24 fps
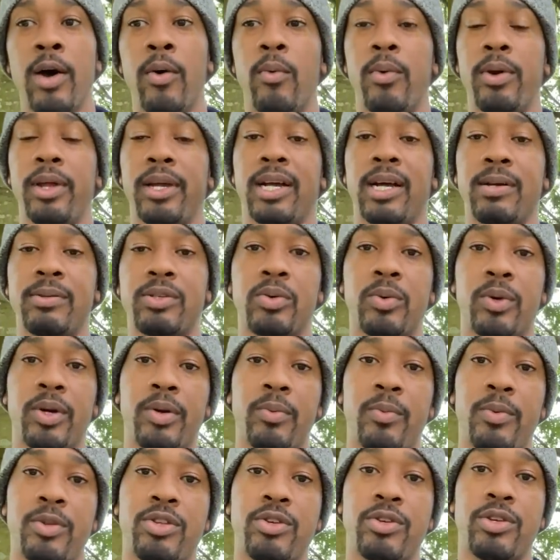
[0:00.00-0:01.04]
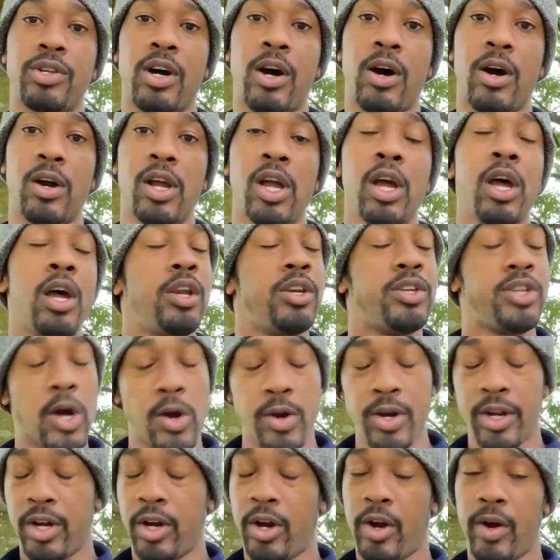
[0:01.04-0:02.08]
when it comes to working with your dog,
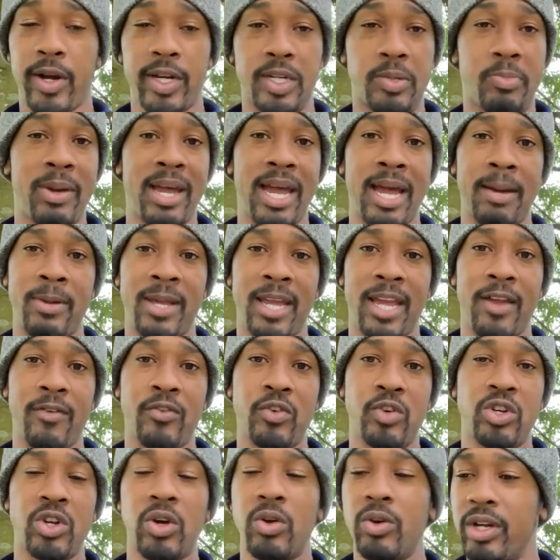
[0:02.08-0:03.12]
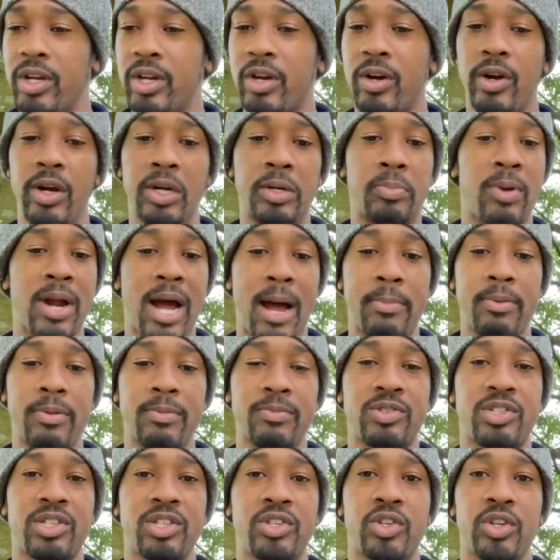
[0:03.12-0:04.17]
don't encourage bad behavior. Don't encourage
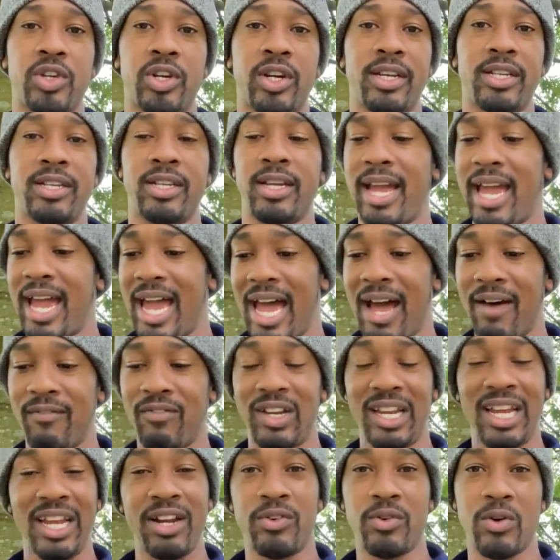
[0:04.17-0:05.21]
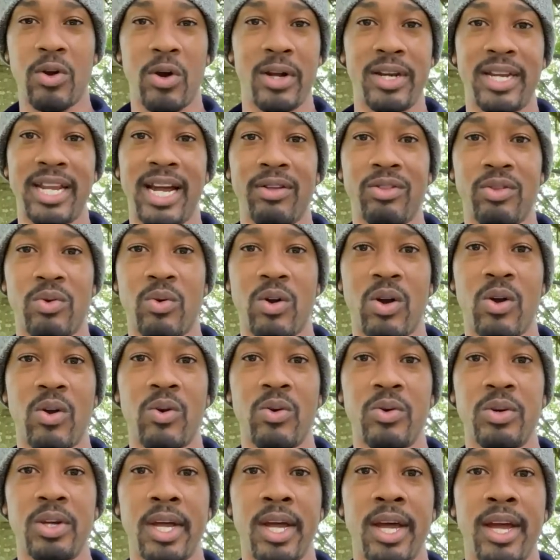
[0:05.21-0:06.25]
problems that you're going to have later on down the
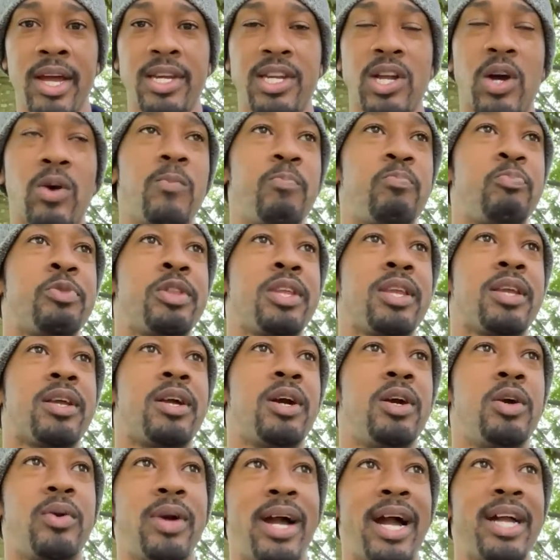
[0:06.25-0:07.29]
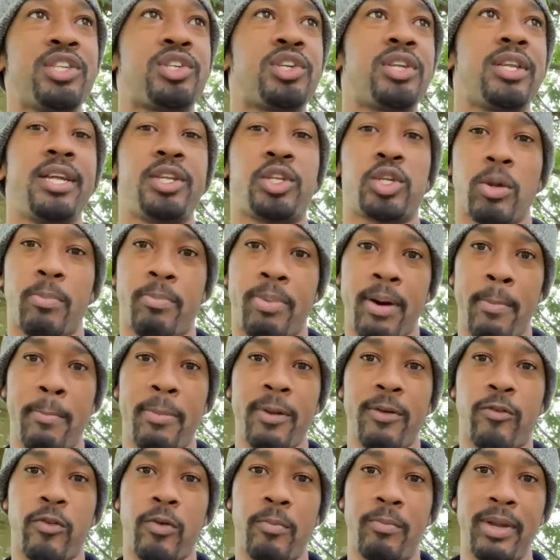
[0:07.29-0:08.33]
road. Don't congratulate your
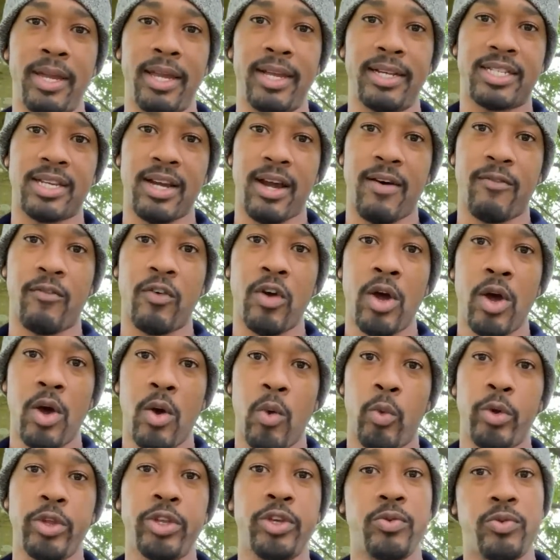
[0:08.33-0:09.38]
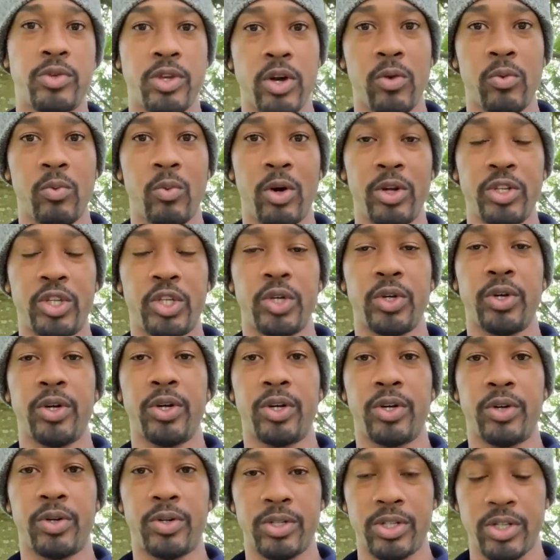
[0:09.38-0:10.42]
puppy for being tough when you don't want your
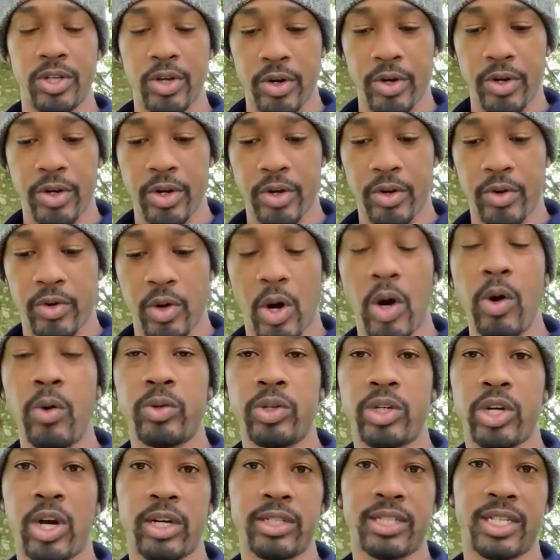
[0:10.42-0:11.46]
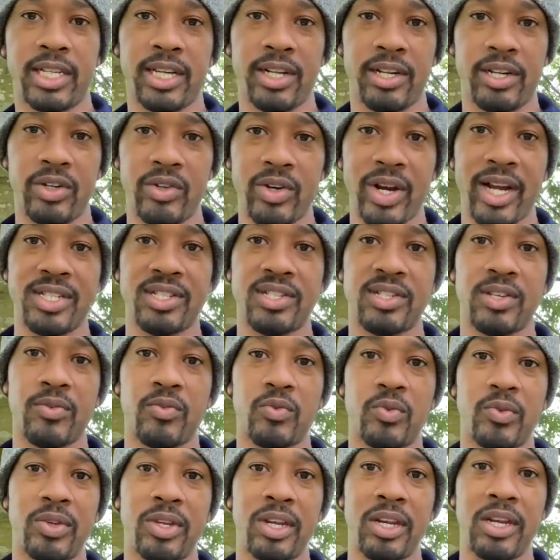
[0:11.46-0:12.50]
your your grown dog to get aggressive
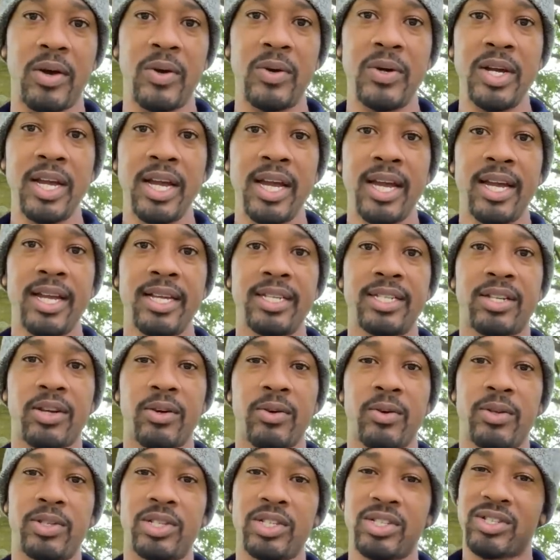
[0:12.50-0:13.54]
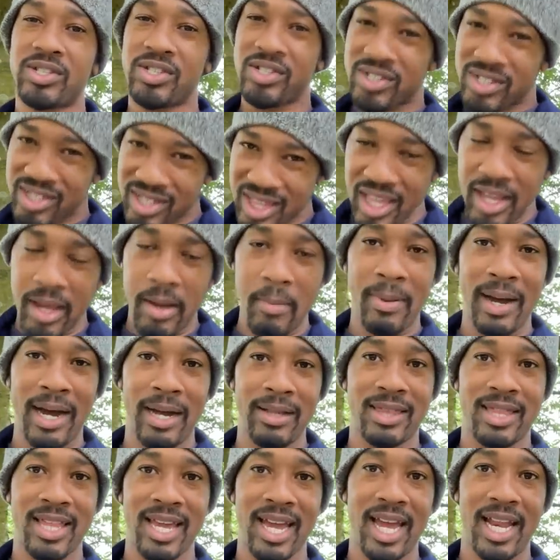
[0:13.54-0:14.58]
you know so just just think
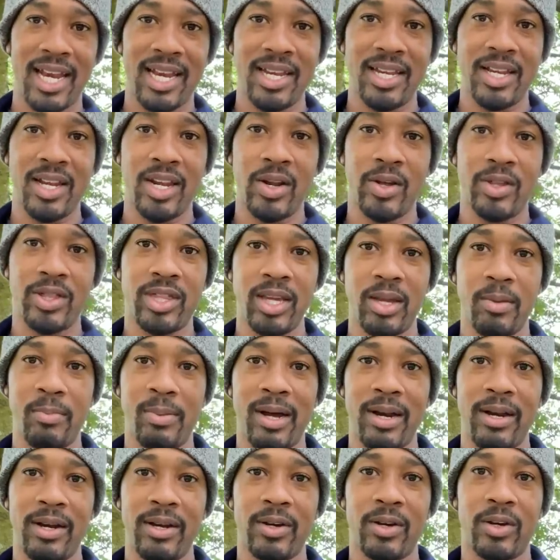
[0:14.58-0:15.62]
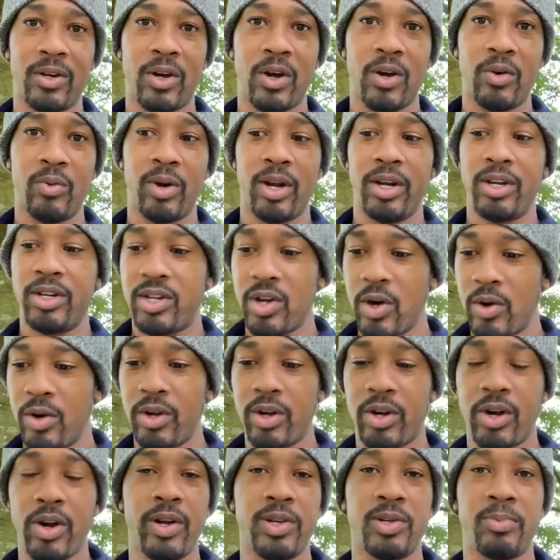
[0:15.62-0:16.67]
about that you know think about it in the long run don't
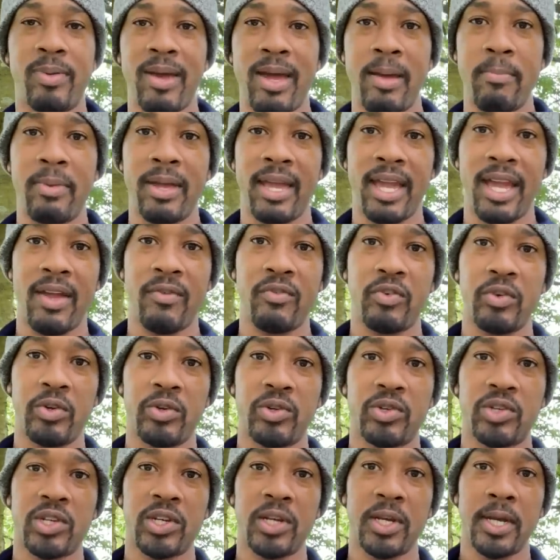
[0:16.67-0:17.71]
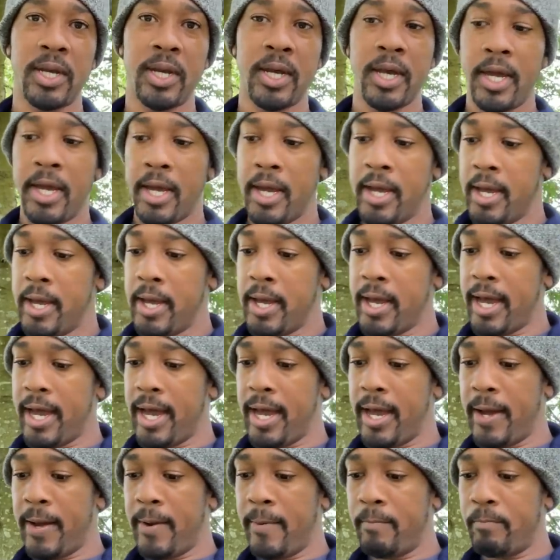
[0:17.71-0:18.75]
encourage bad behaviors
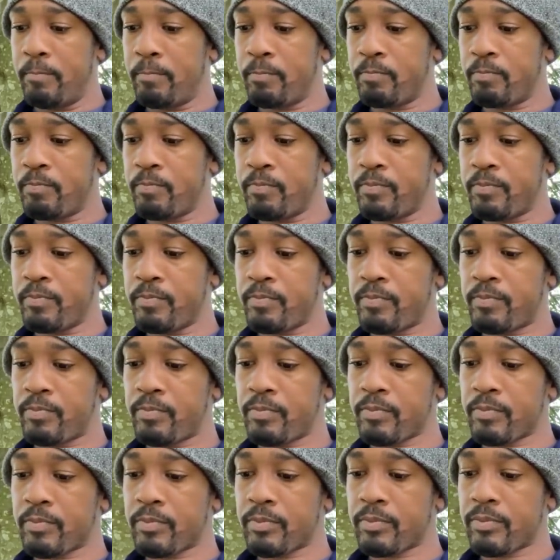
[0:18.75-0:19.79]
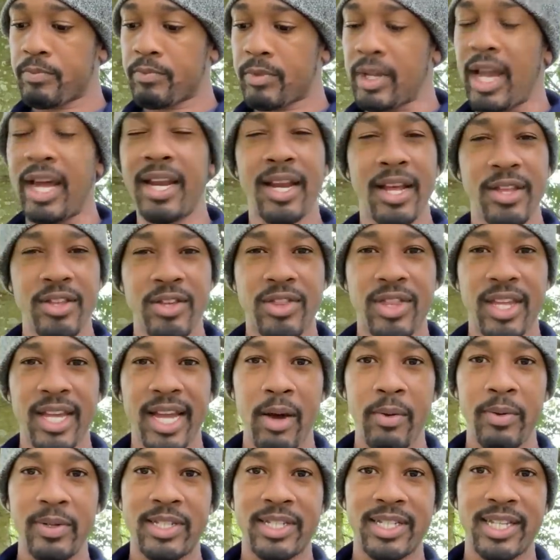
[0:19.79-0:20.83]
um, another thing
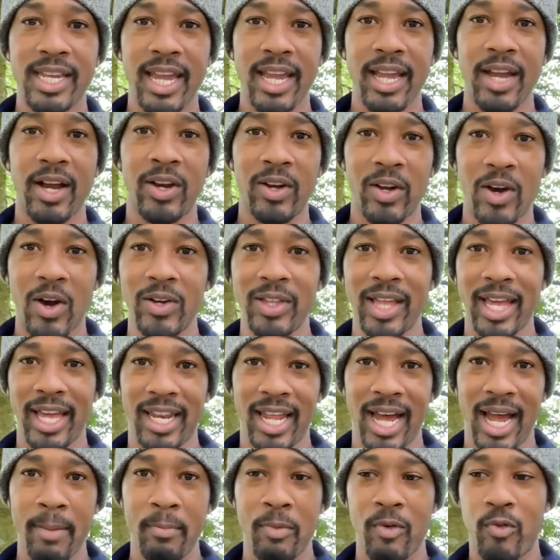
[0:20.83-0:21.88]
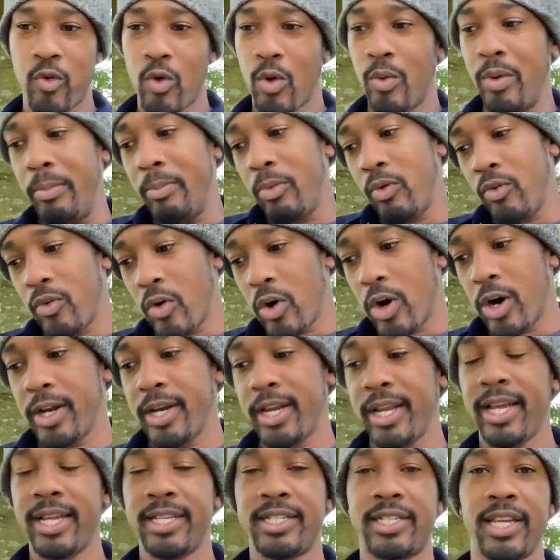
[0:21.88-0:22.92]
I would say along that line before we move on
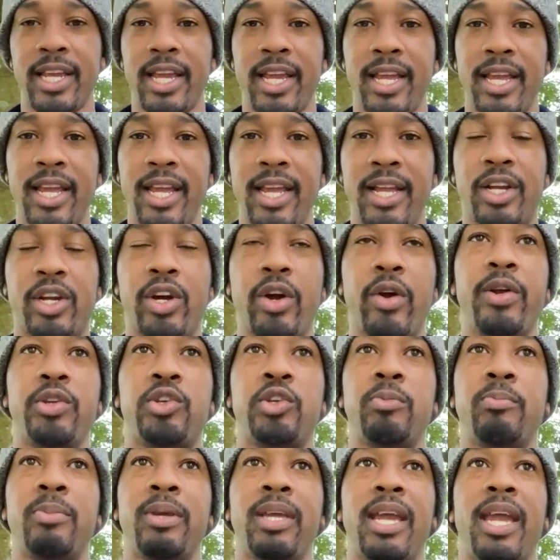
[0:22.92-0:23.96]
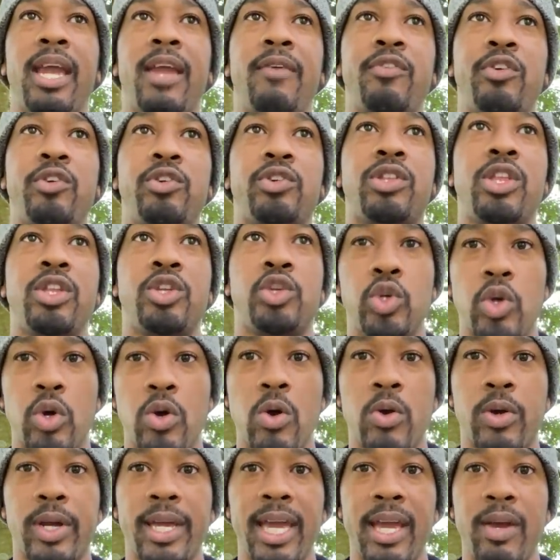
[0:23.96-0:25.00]
is encouraging behaviors that you're
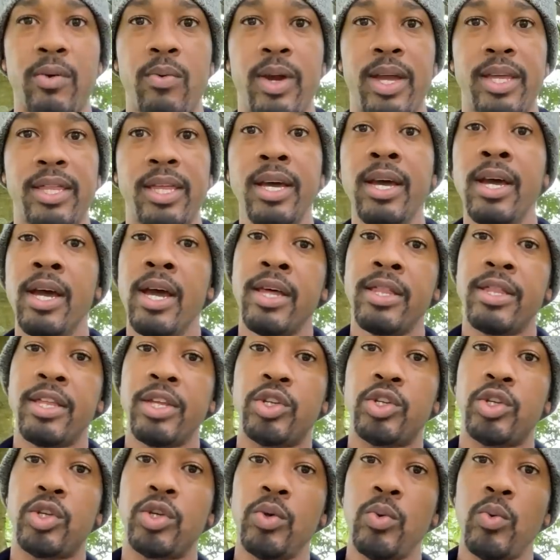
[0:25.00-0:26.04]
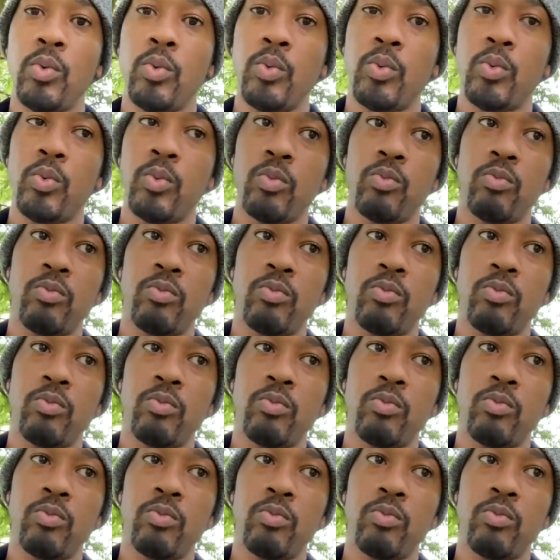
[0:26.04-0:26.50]
okay with that you